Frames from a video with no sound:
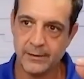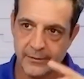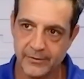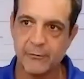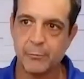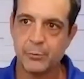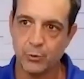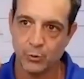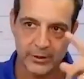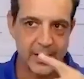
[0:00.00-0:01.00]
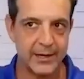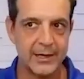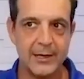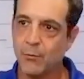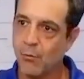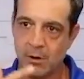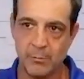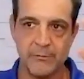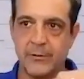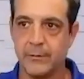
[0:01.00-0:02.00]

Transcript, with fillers: You think of a pool, got to keep the water moving.